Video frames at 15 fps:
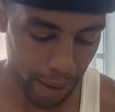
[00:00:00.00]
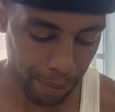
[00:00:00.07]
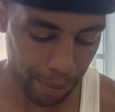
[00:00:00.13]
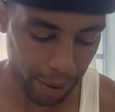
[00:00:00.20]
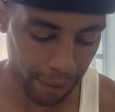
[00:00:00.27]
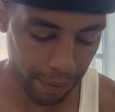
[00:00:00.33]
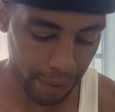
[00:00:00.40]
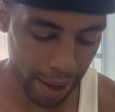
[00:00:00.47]
But
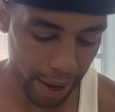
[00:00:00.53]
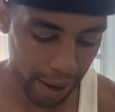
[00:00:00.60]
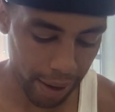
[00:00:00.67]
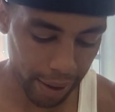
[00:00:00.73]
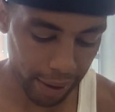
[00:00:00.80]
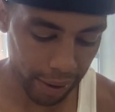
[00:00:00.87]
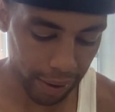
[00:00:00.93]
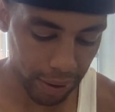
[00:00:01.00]
if there
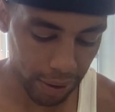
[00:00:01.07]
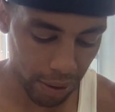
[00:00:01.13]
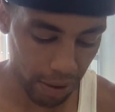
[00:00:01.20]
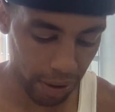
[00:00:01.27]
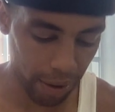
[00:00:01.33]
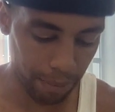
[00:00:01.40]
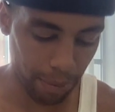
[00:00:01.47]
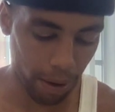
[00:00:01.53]
is
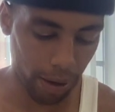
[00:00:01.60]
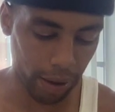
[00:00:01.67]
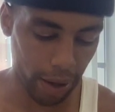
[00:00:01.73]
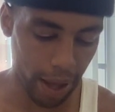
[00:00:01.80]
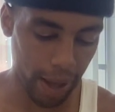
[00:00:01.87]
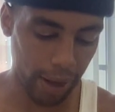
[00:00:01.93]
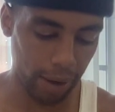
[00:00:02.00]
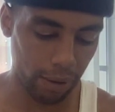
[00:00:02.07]
on the bald
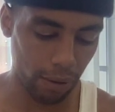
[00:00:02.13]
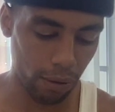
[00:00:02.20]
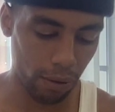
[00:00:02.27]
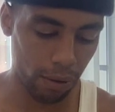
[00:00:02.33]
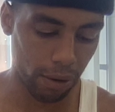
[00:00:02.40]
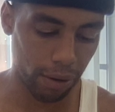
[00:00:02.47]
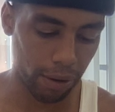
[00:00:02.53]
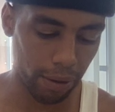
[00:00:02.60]
head
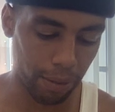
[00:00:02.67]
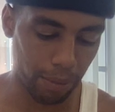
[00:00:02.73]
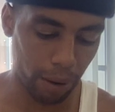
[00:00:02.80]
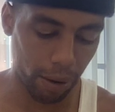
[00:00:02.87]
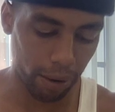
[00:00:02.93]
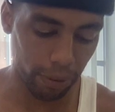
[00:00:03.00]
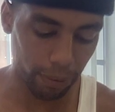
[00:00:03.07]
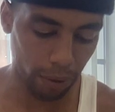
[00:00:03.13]
or the
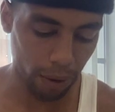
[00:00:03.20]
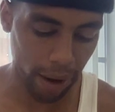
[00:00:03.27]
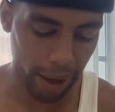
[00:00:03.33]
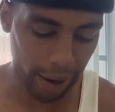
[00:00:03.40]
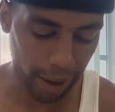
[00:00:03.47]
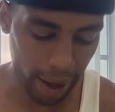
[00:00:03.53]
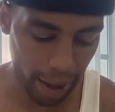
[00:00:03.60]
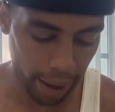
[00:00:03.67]
bald
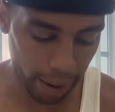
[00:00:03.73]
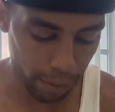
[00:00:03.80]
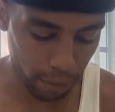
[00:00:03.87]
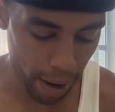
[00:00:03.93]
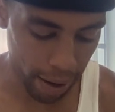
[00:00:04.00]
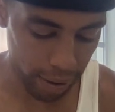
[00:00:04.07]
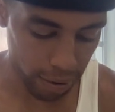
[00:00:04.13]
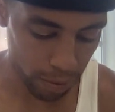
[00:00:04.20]
forehead a
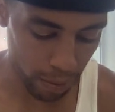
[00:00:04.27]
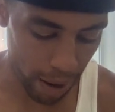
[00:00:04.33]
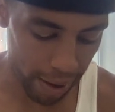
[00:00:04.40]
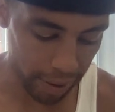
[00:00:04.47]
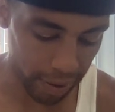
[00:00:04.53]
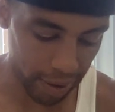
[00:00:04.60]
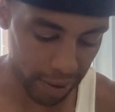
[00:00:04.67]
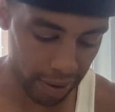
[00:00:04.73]
reddish
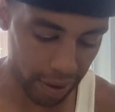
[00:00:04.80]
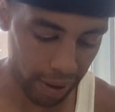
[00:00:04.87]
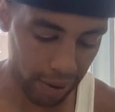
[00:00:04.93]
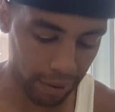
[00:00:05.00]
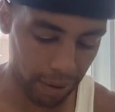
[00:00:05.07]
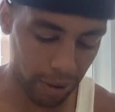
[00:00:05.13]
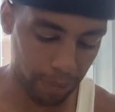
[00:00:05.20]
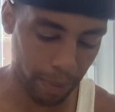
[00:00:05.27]
white
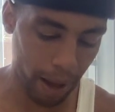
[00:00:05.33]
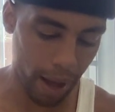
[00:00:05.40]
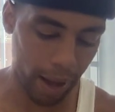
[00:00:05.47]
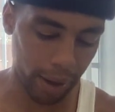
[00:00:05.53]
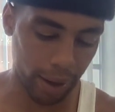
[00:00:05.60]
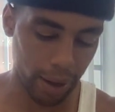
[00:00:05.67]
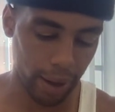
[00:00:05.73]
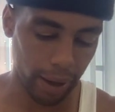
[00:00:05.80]
disease
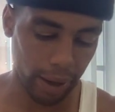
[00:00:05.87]
spot,